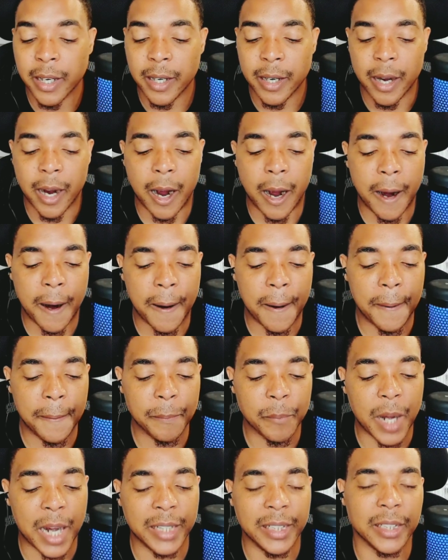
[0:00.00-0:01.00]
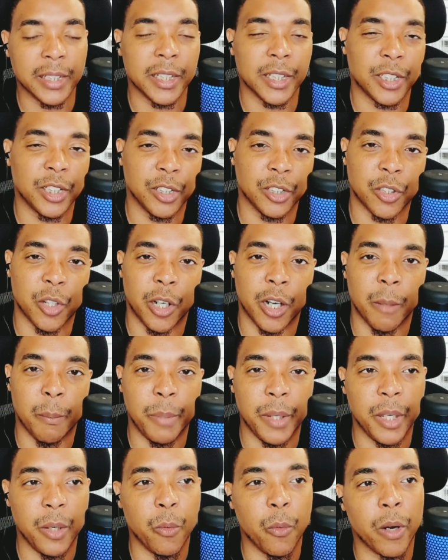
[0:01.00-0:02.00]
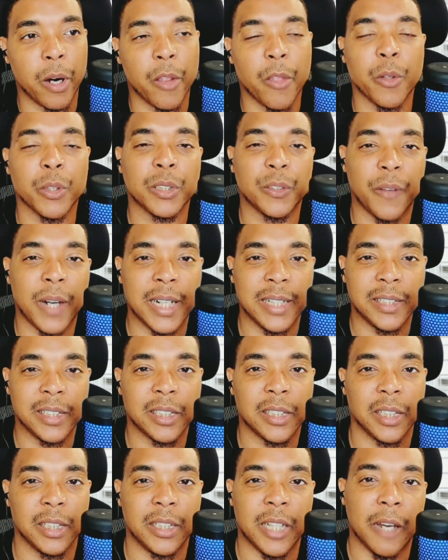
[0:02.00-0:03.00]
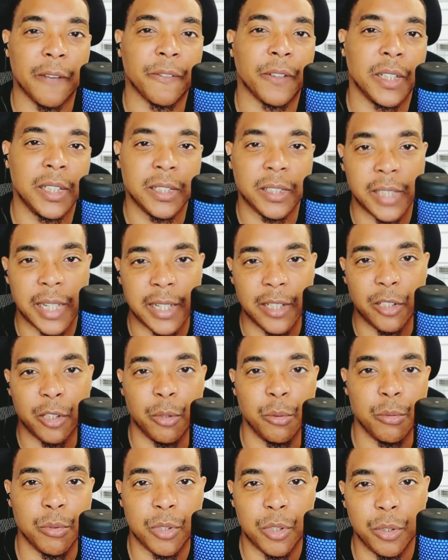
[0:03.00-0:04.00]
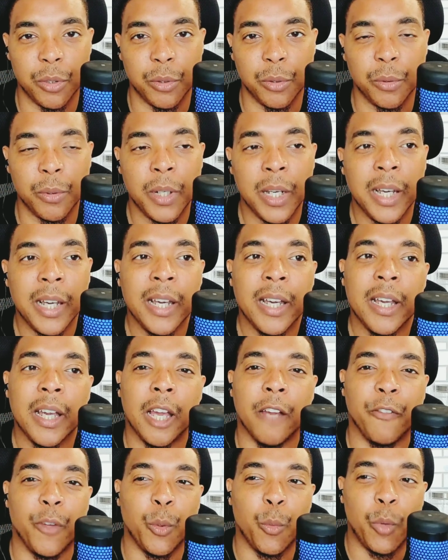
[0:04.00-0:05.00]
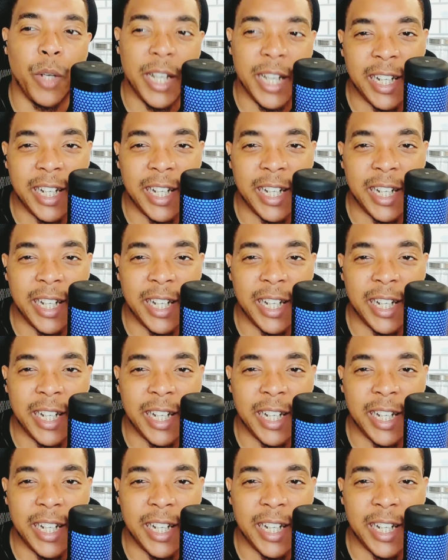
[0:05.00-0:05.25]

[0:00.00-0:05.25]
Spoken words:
I think this is going to be one of those fights to definitely stay tuned to. If you need